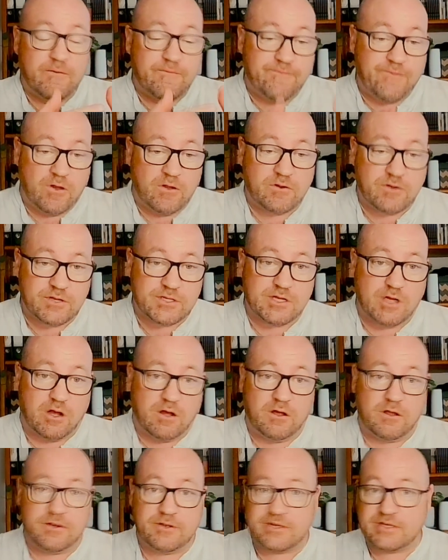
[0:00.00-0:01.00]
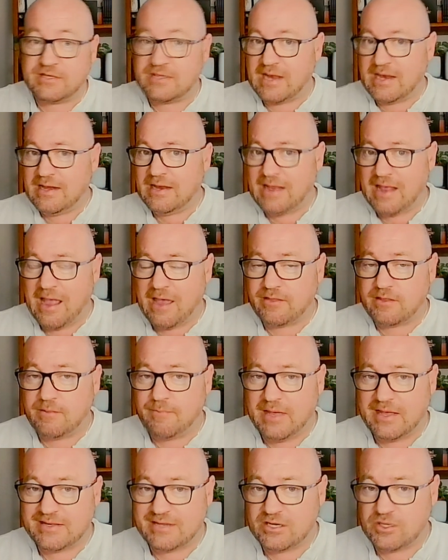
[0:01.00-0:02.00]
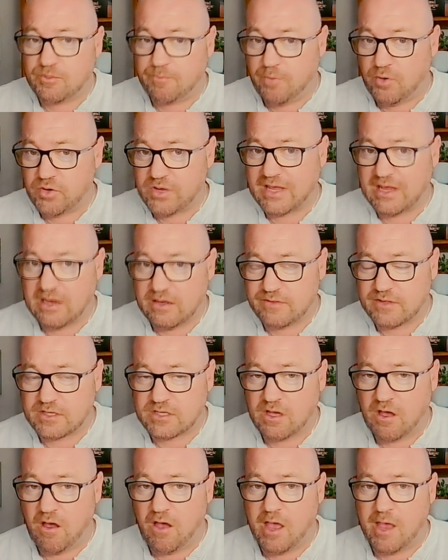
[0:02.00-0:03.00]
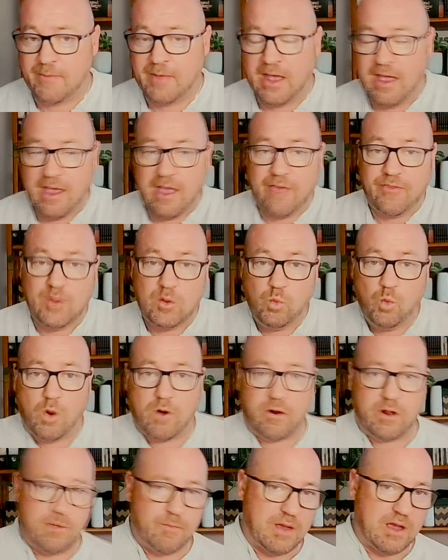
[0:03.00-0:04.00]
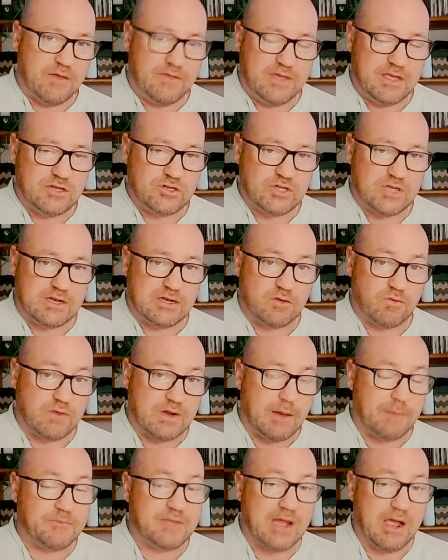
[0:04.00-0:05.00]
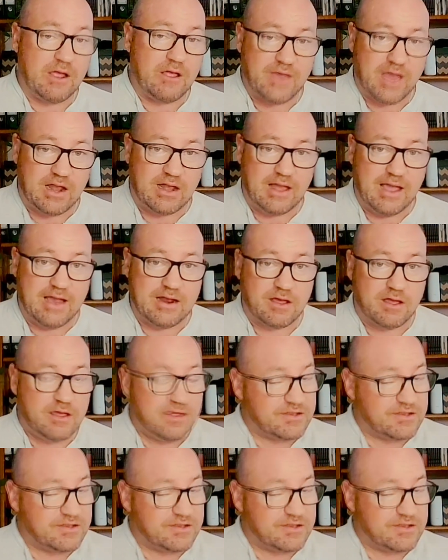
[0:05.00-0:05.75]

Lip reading: Focus on sending out the message, booking in the time, and then worry about the agenda and update that later.